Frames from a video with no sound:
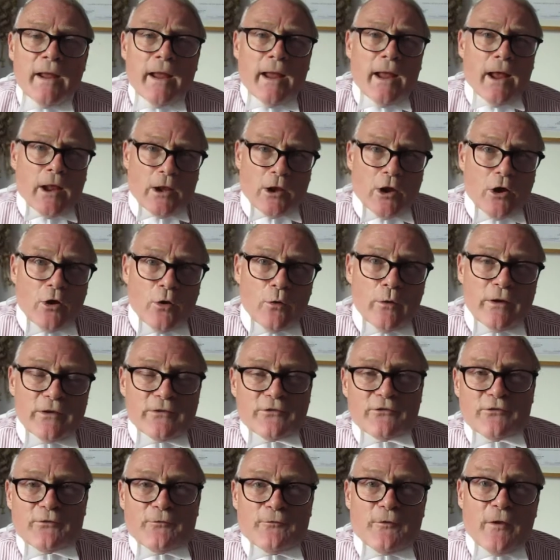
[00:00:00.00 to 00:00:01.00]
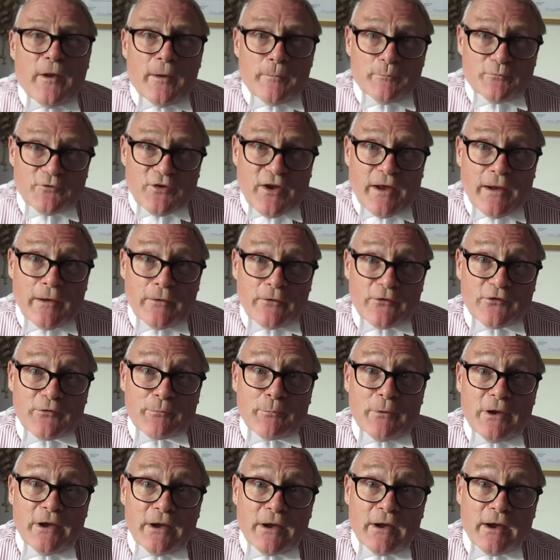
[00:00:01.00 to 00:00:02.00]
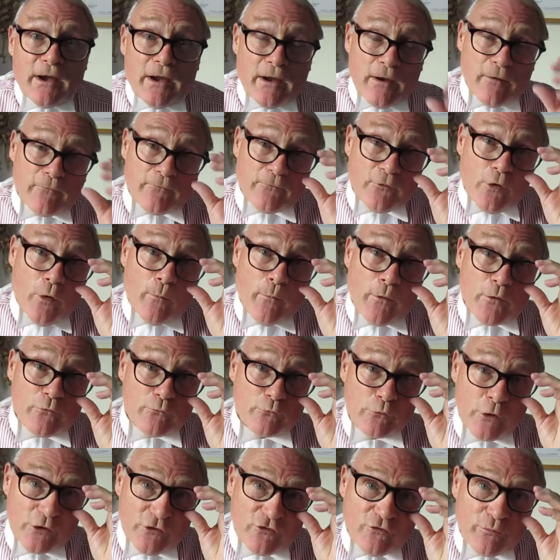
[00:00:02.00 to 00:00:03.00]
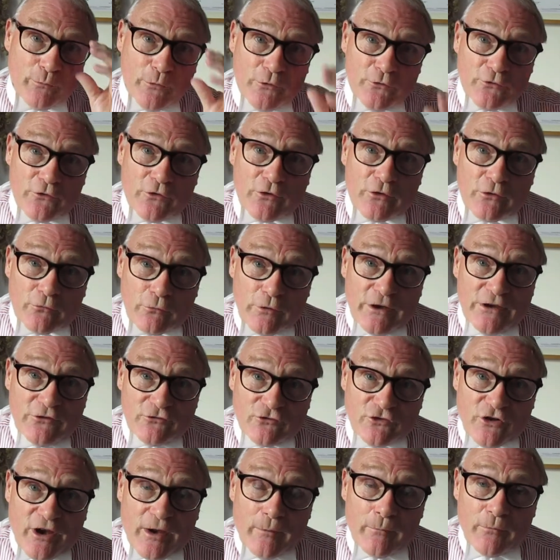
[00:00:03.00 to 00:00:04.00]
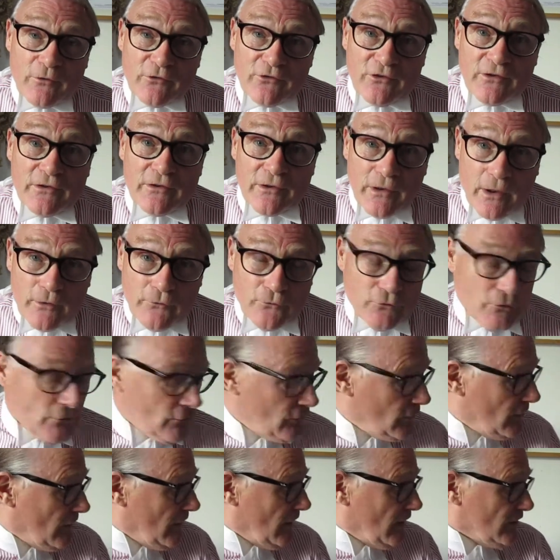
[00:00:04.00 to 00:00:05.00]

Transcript: Hello, it's Phillip Taylor speaking from Richmond Green Chambers in London.